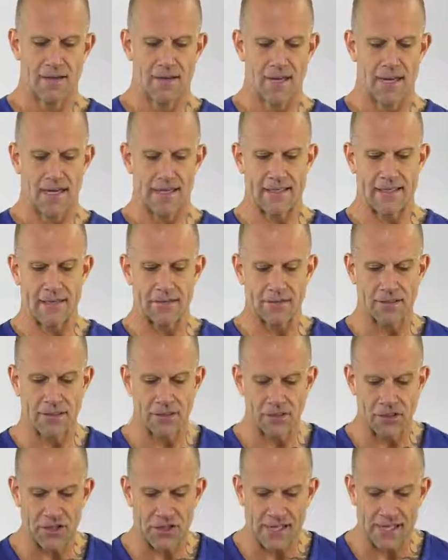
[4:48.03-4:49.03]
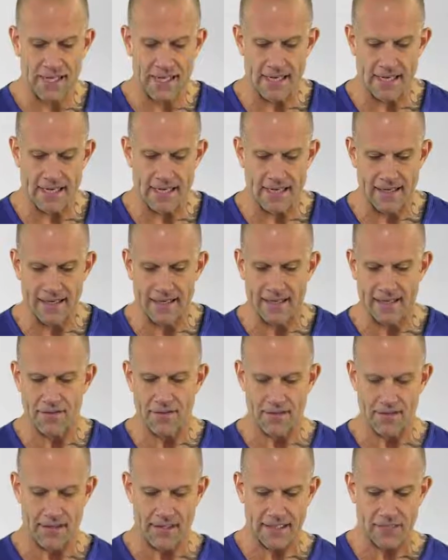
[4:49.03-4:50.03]
uh, delta G in
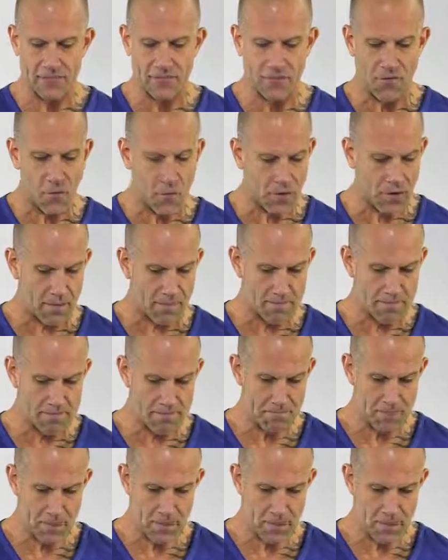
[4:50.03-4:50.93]
either this form,